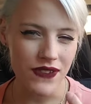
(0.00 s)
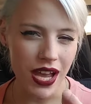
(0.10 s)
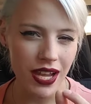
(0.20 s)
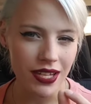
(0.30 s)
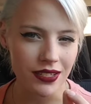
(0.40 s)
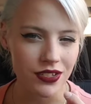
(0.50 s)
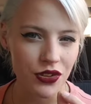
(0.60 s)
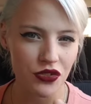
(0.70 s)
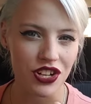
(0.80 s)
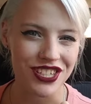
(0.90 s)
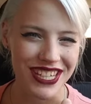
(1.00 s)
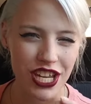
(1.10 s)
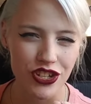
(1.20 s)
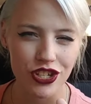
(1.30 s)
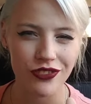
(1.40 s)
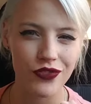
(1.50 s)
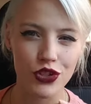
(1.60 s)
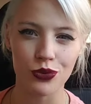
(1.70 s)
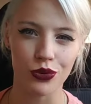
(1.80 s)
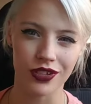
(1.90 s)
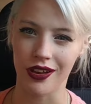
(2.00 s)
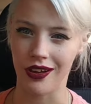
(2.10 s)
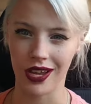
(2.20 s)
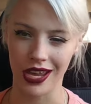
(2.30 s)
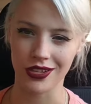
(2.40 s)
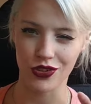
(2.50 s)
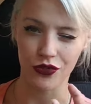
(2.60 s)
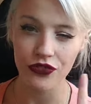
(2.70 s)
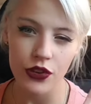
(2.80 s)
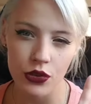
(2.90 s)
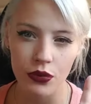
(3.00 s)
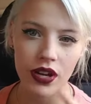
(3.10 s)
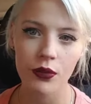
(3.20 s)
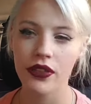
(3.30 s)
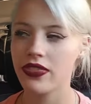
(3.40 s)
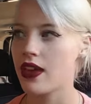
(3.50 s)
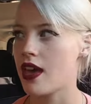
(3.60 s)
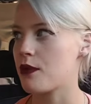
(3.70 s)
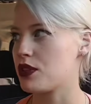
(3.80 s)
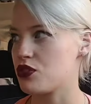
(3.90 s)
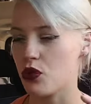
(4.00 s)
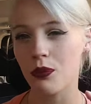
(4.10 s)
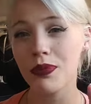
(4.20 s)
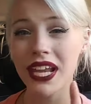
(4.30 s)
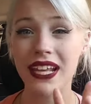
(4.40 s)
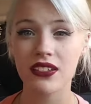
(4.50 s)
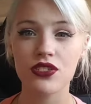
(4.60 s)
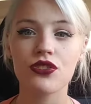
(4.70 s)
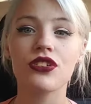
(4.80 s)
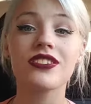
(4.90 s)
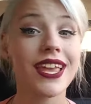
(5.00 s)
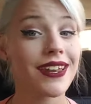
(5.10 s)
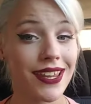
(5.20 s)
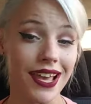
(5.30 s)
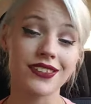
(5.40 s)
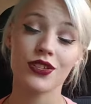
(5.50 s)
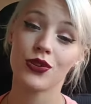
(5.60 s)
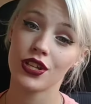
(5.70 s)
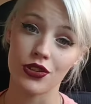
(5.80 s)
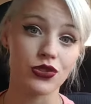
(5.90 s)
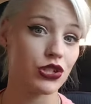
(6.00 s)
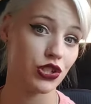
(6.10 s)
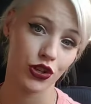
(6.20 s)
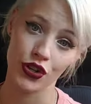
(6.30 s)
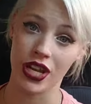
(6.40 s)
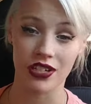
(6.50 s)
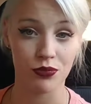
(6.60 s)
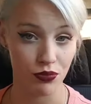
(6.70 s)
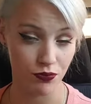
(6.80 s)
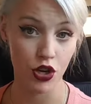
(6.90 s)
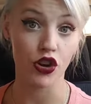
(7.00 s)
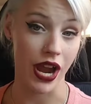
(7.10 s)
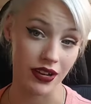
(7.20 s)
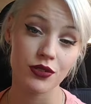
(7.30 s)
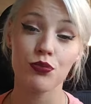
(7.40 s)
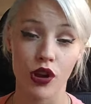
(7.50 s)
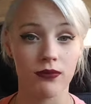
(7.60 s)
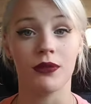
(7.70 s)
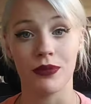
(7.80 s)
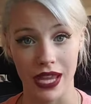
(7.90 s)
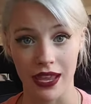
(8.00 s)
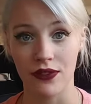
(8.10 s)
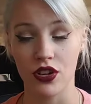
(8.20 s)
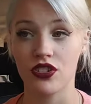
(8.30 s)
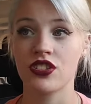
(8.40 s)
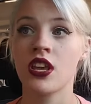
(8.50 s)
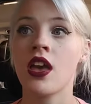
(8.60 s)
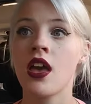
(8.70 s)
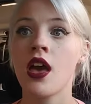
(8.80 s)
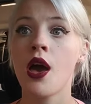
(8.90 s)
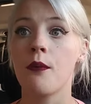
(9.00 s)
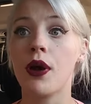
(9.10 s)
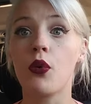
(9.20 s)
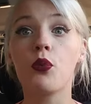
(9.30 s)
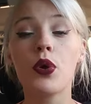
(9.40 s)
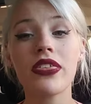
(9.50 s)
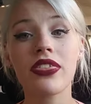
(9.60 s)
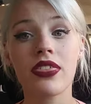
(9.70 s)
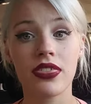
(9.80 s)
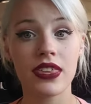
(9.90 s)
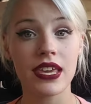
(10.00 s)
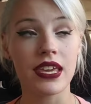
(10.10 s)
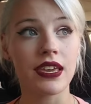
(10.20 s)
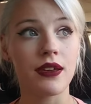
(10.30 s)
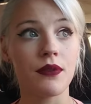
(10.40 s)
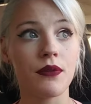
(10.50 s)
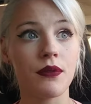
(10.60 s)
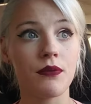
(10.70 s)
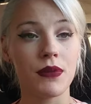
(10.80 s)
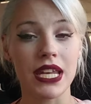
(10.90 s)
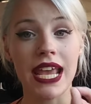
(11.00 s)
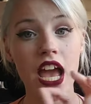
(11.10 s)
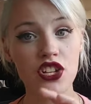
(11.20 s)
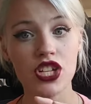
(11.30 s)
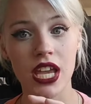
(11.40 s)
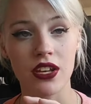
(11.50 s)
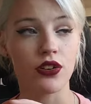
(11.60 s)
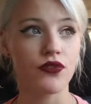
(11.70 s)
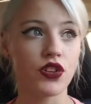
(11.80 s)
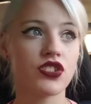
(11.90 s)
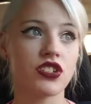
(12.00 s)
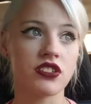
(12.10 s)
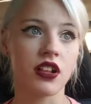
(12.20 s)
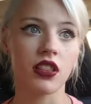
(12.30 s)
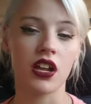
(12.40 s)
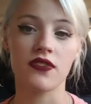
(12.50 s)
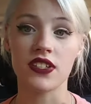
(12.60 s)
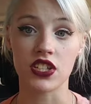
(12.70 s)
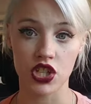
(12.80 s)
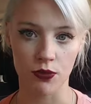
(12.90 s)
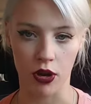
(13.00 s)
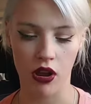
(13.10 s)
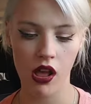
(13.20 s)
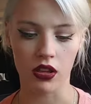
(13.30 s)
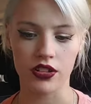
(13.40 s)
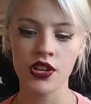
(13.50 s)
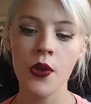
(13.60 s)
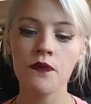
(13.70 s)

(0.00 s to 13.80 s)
fine tune it to each individual dog and do food work with them and do obedience drills. And yes, you can use it to correct problem behaviors. But with the Mini Educator versus a lot of these cheaper collars,